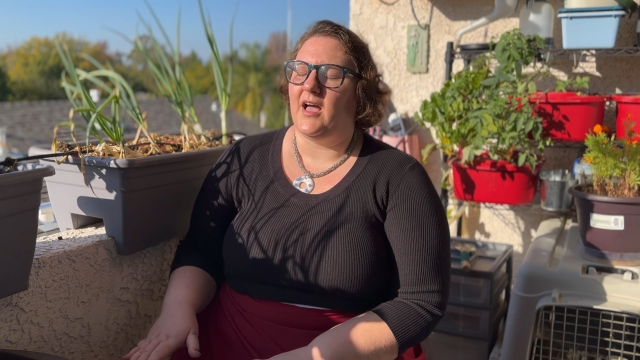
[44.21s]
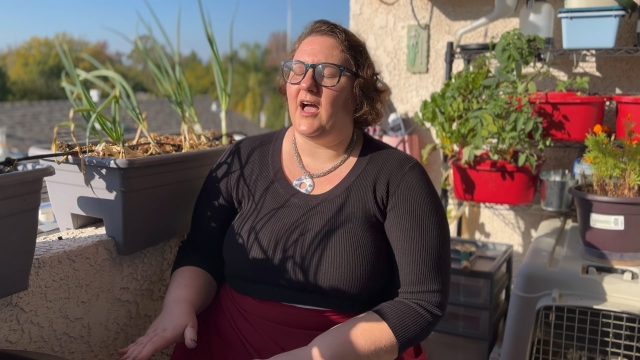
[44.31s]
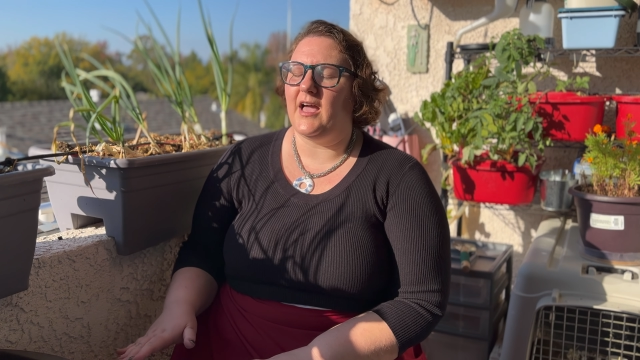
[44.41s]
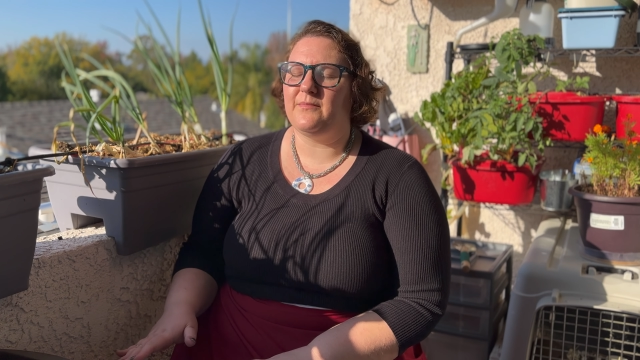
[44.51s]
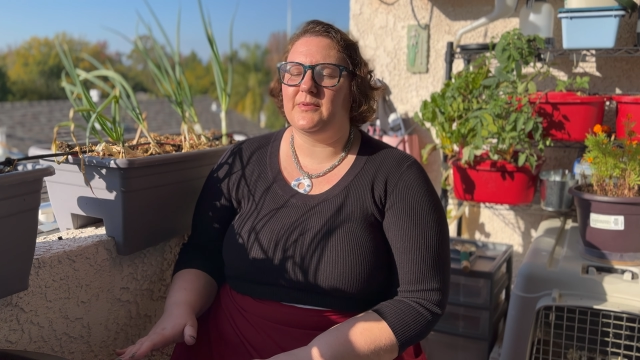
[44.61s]

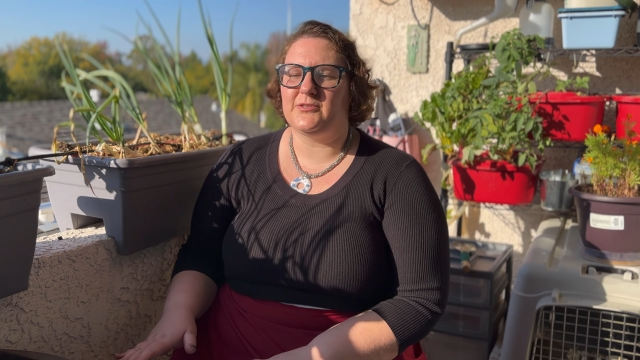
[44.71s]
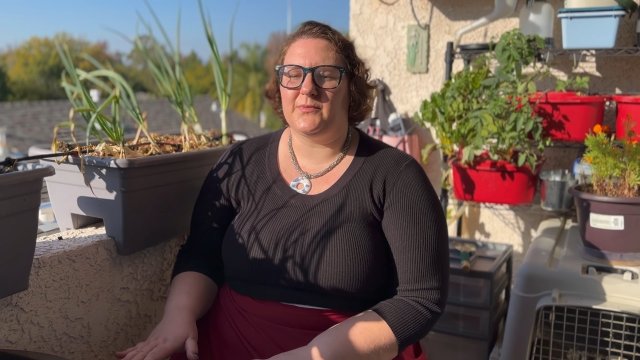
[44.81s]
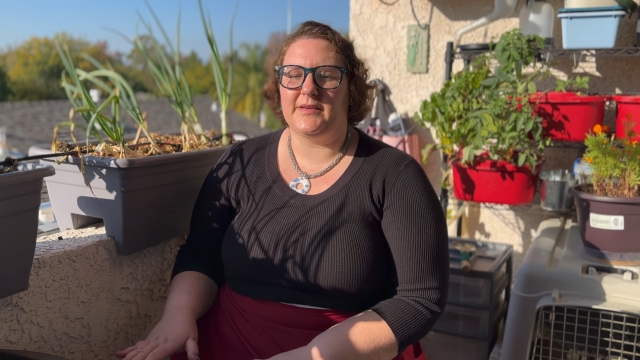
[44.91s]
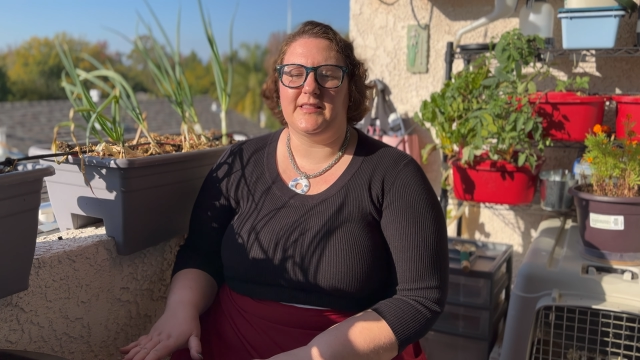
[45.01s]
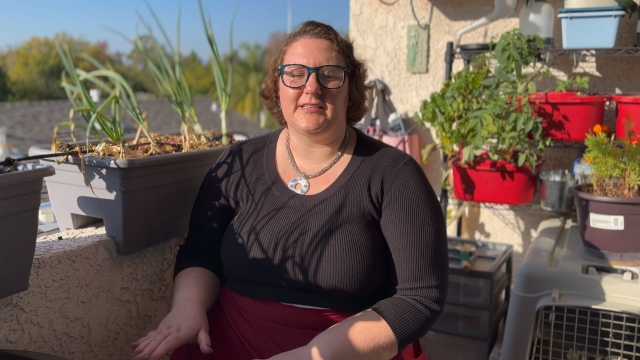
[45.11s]
I'm
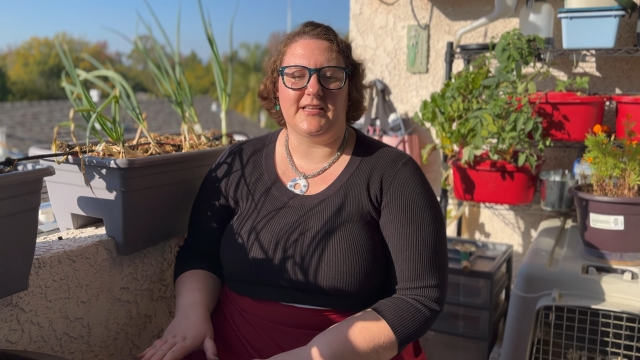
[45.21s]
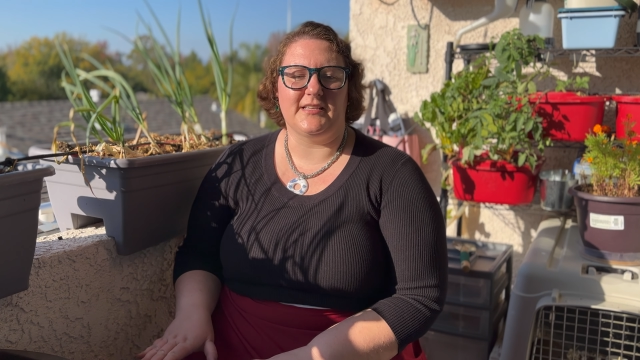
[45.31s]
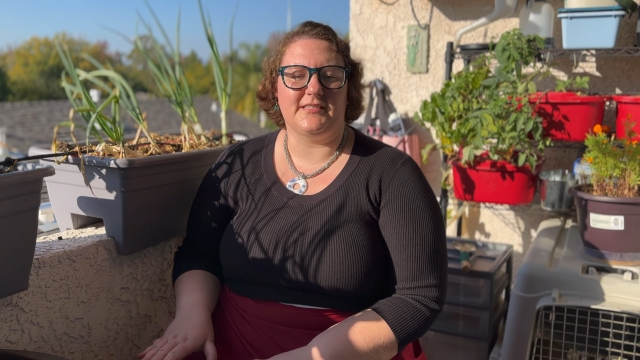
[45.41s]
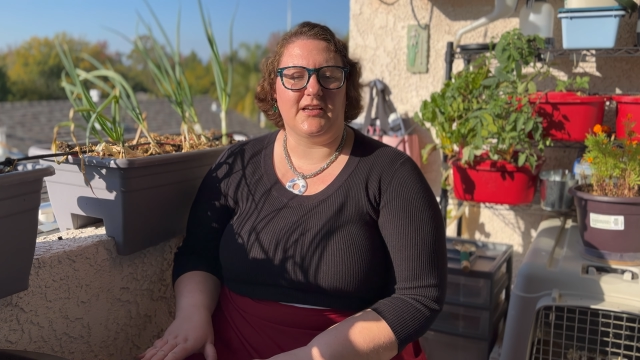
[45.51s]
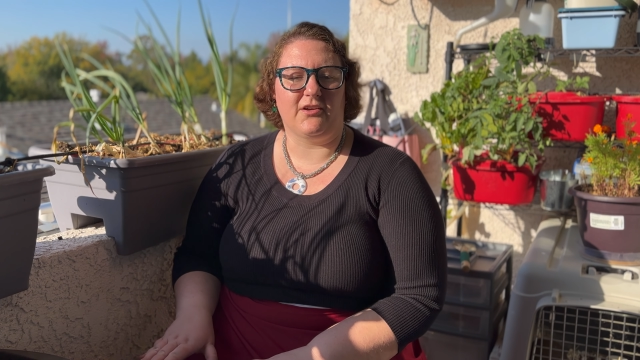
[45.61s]
between the
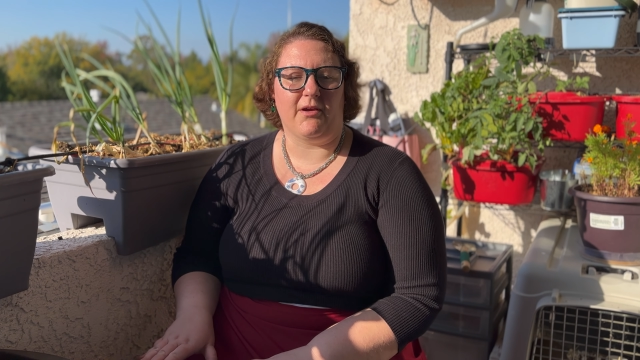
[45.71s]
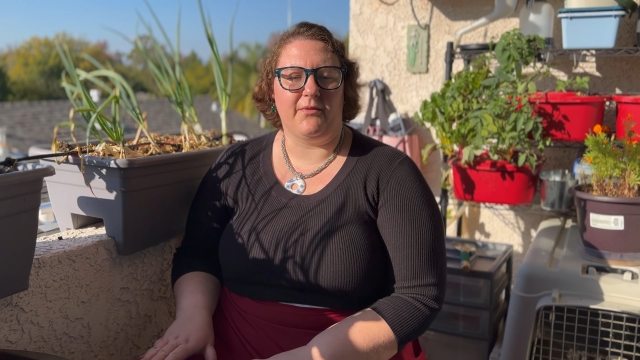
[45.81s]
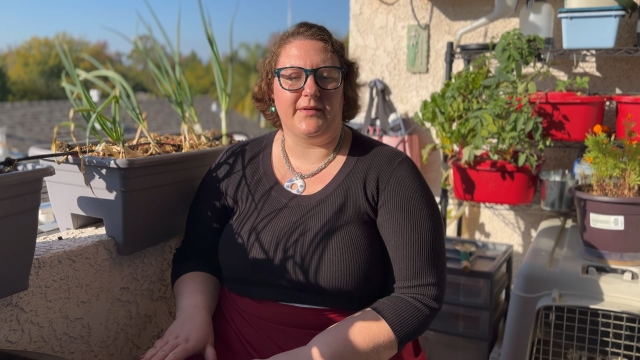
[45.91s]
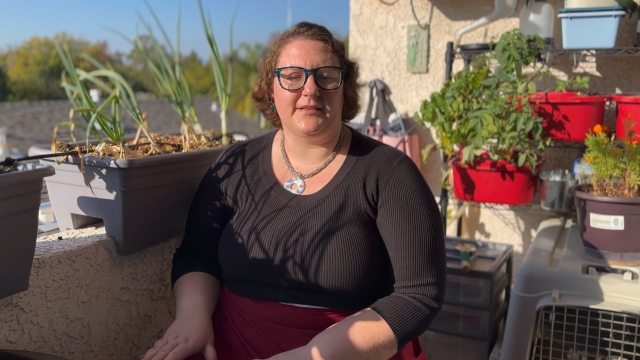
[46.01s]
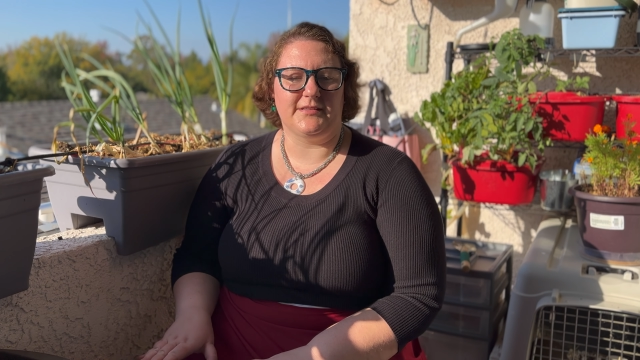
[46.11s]
sunset
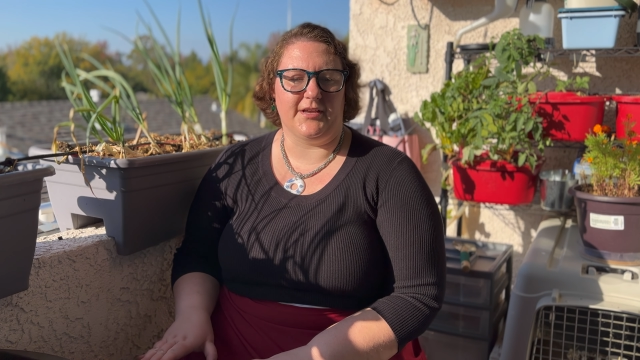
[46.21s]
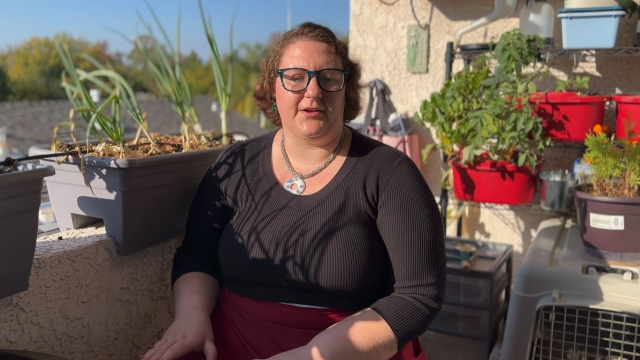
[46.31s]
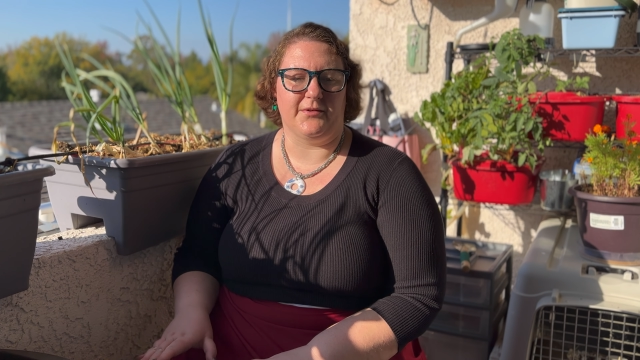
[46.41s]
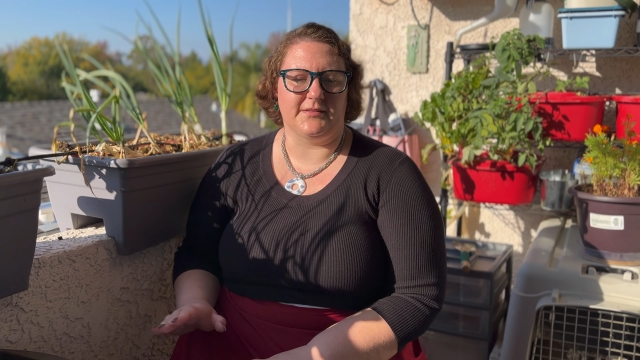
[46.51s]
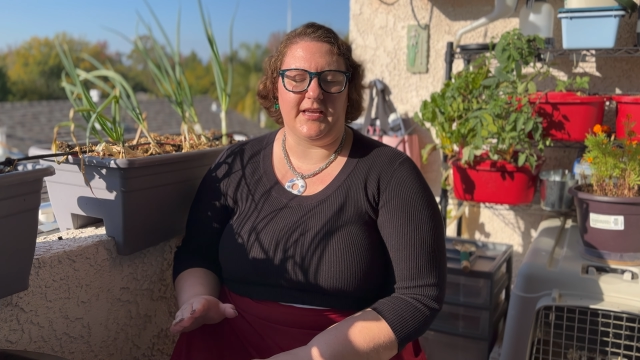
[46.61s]
growing
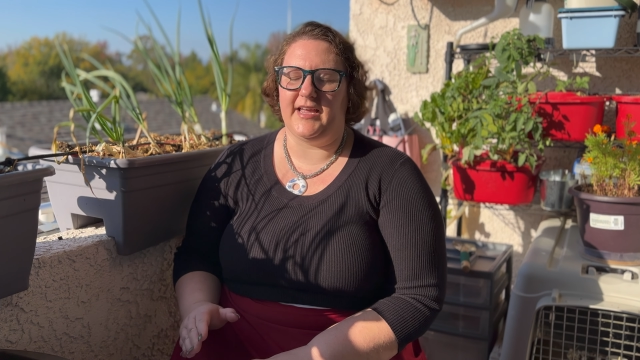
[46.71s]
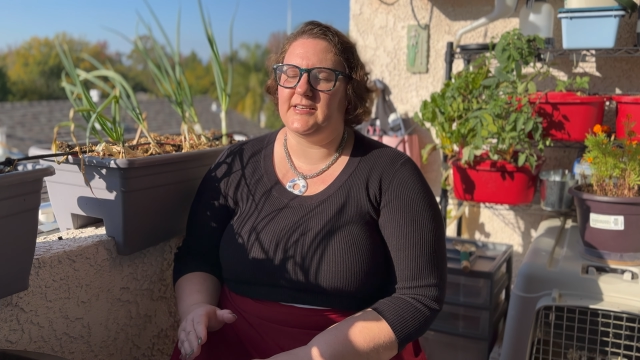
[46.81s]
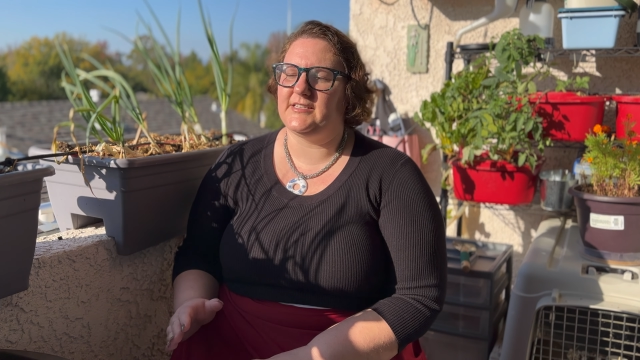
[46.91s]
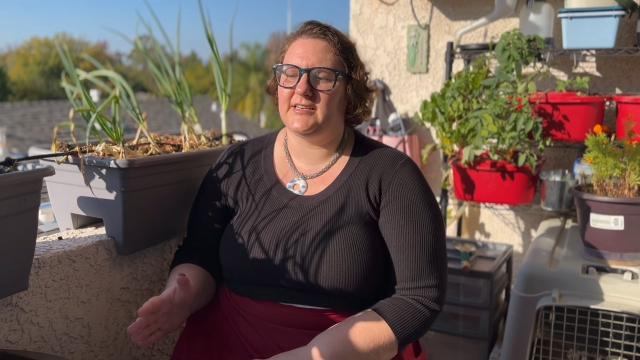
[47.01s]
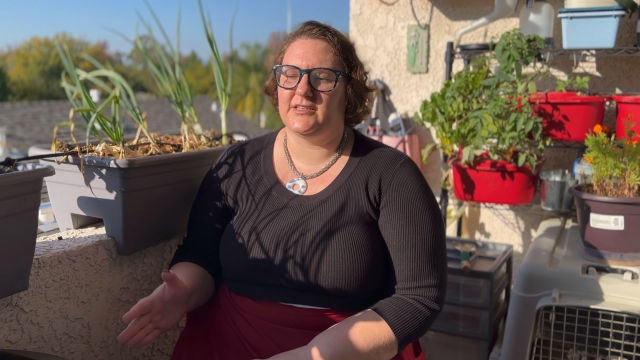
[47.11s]
zones
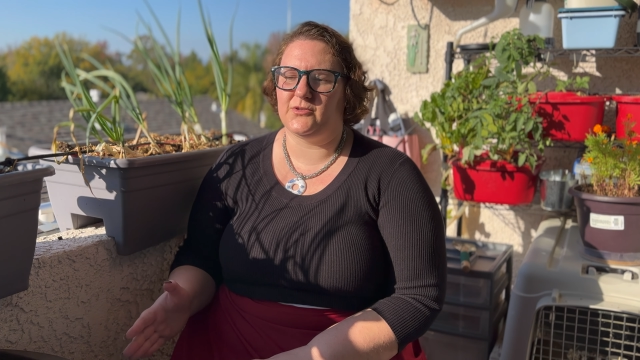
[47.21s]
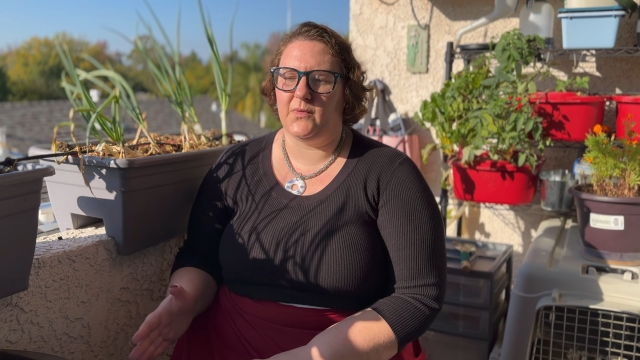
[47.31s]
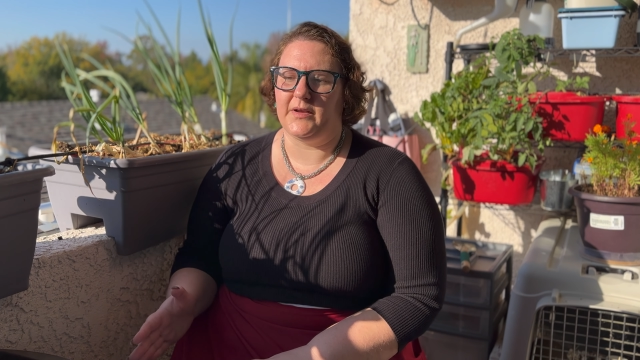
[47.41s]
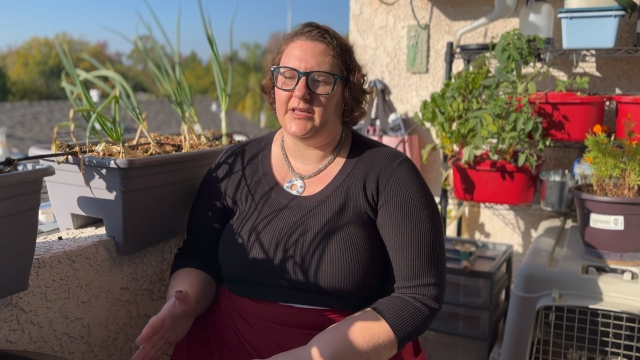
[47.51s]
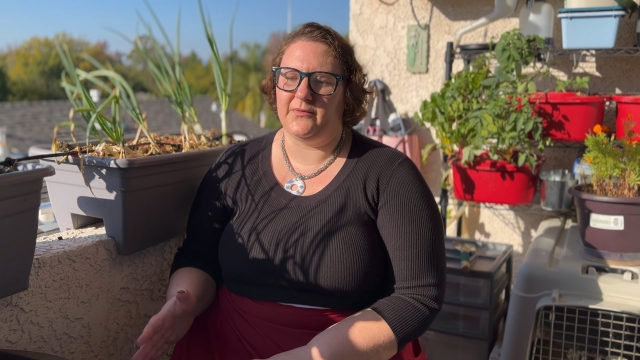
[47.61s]
18 and 20,